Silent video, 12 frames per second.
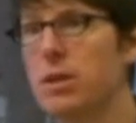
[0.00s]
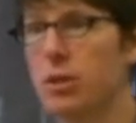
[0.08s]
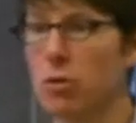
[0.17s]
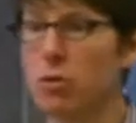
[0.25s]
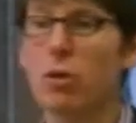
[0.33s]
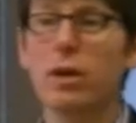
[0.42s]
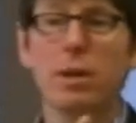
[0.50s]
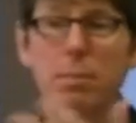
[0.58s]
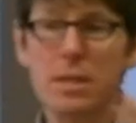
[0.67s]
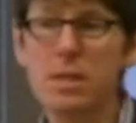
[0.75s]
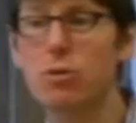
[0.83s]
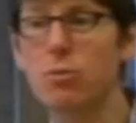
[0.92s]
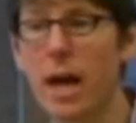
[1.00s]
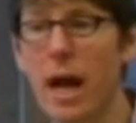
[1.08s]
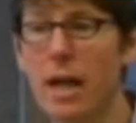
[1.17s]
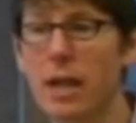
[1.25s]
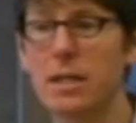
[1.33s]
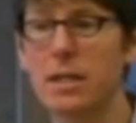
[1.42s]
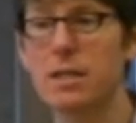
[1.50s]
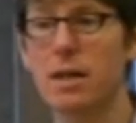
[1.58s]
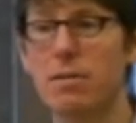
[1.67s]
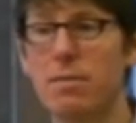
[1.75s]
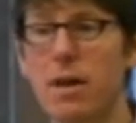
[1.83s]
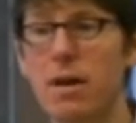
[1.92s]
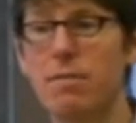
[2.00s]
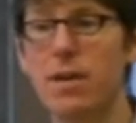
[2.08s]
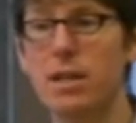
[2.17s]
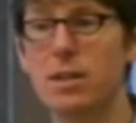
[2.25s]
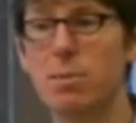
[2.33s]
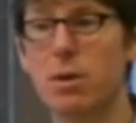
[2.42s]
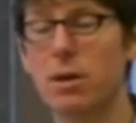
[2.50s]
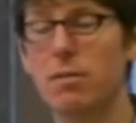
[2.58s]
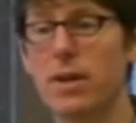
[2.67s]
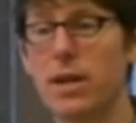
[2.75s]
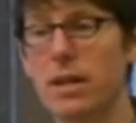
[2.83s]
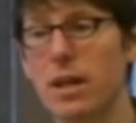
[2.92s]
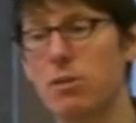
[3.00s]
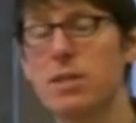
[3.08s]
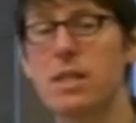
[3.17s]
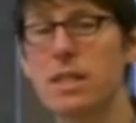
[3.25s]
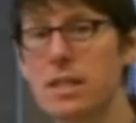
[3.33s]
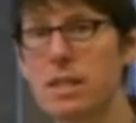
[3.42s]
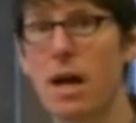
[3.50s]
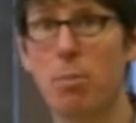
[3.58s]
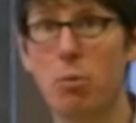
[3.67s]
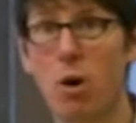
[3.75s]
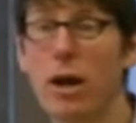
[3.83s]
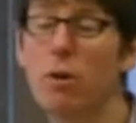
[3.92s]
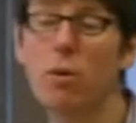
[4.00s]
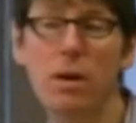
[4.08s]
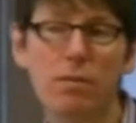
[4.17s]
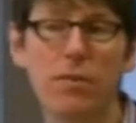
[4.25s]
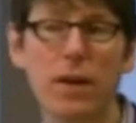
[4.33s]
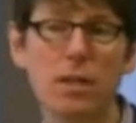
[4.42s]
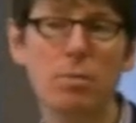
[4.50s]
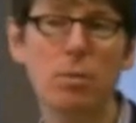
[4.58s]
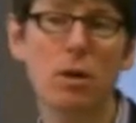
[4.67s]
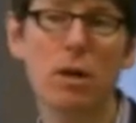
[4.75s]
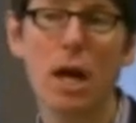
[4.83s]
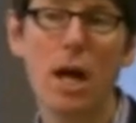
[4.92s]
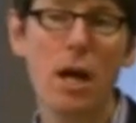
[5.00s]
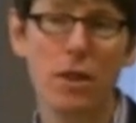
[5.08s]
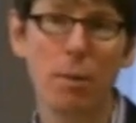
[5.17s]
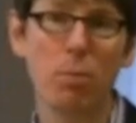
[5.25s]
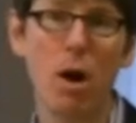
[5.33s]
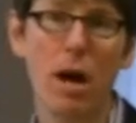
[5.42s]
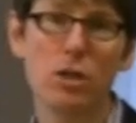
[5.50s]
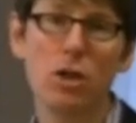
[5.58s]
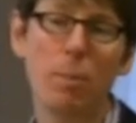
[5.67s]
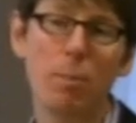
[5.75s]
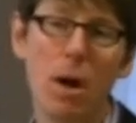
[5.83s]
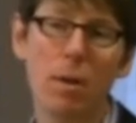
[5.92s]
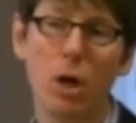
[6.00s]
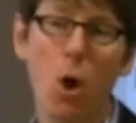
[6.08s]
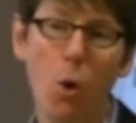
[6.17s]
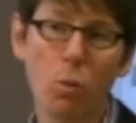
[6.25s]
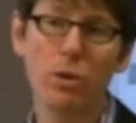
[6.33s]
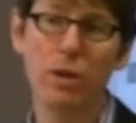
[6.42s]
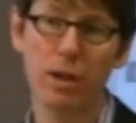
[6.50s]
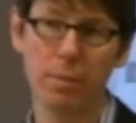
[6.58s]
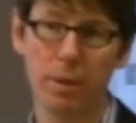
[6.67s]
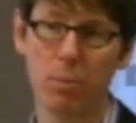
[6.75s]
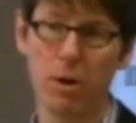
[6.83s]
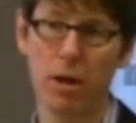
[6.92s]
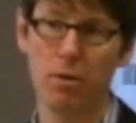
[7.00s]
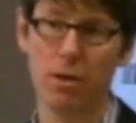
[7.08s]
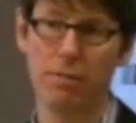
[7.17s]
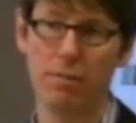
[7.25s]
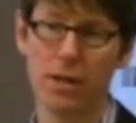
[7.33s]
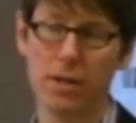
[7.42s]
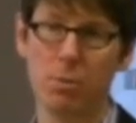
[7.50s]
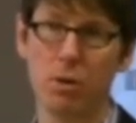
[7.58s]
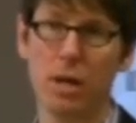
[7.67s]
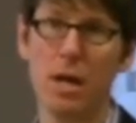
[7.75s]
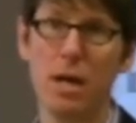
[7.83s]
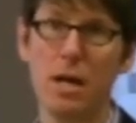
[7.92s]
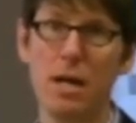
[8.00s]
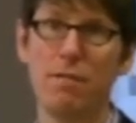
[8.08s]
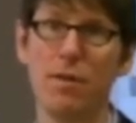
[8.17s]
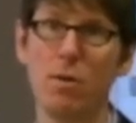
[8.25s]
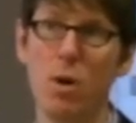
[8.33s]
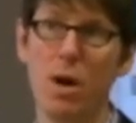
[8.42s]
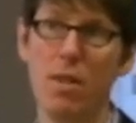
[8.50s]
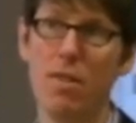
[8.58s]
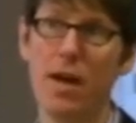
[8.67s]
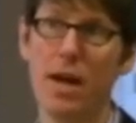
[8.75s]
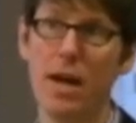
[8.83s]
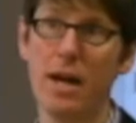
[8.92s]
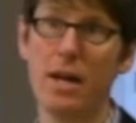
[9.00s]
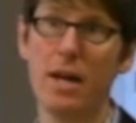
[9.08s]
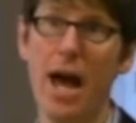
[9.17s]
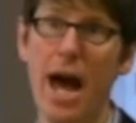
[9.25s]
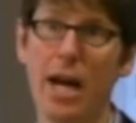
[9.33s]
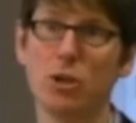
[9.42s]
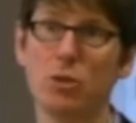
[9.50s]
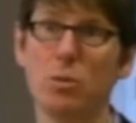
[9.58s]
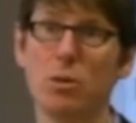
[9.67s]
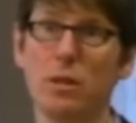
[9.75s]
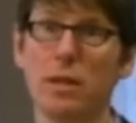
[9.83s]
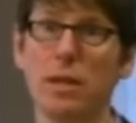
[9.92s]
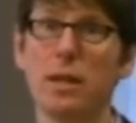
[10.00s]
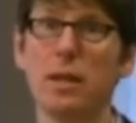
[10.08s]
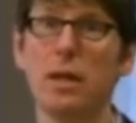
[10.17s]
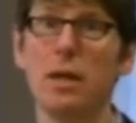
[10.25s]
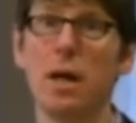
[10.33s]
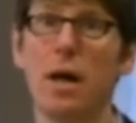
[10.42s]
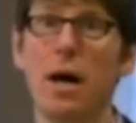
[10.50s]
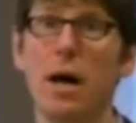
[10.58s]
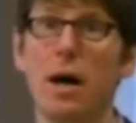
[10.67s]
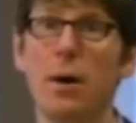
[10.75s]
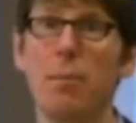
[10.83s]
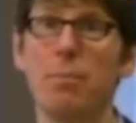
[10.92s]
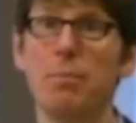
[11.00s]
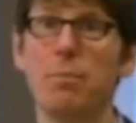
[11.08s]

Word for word: you look at the business realities of, of Facebook and, you know, is this a priority of Facebook? They're pro it's not probably only going to be a priority of Facebook if and when they actually um,